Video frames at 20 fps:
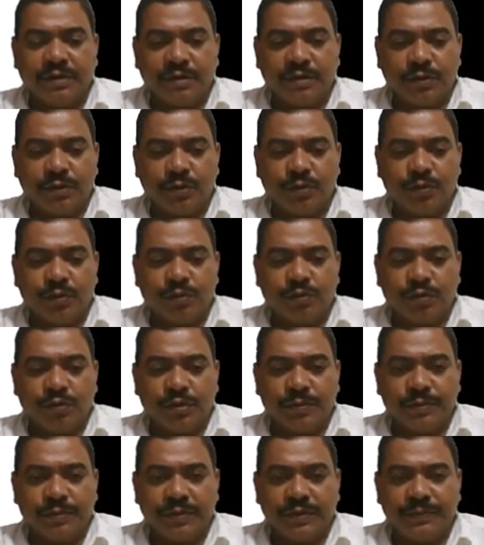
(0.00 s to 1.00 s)
2 to the
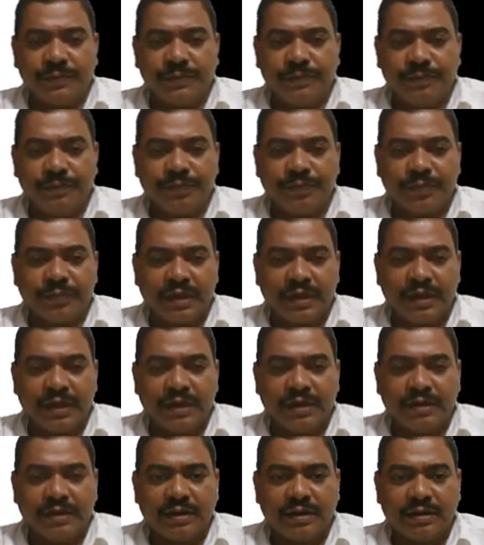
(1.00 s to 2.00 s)
power
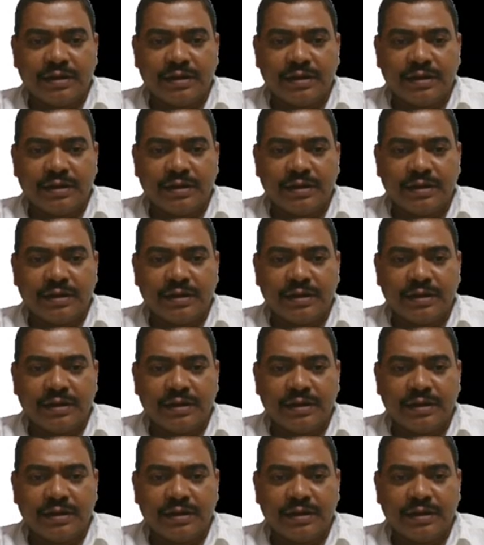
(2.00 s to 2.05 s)
n.